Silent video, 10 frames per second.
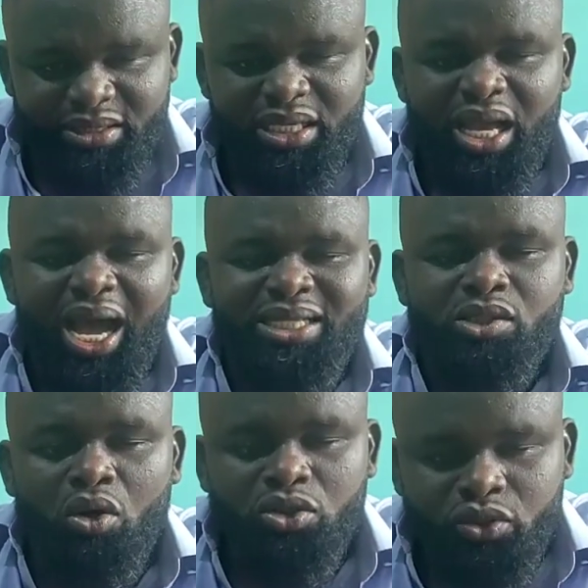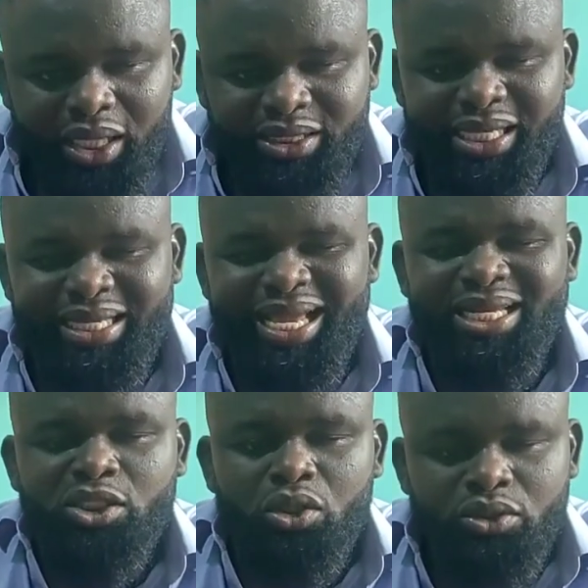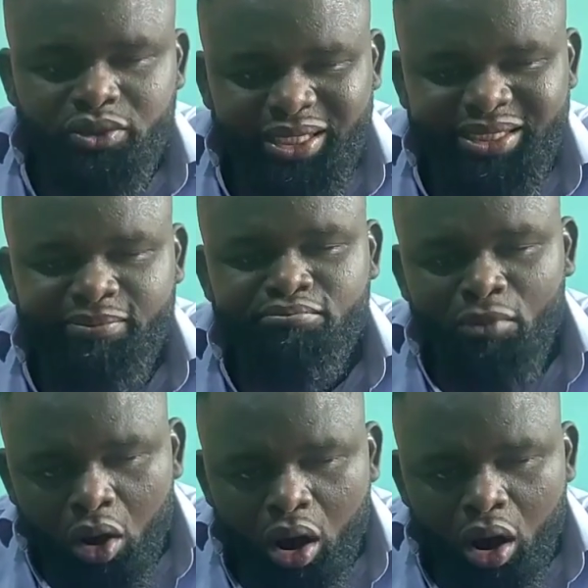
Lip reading: has constructed and is constructing more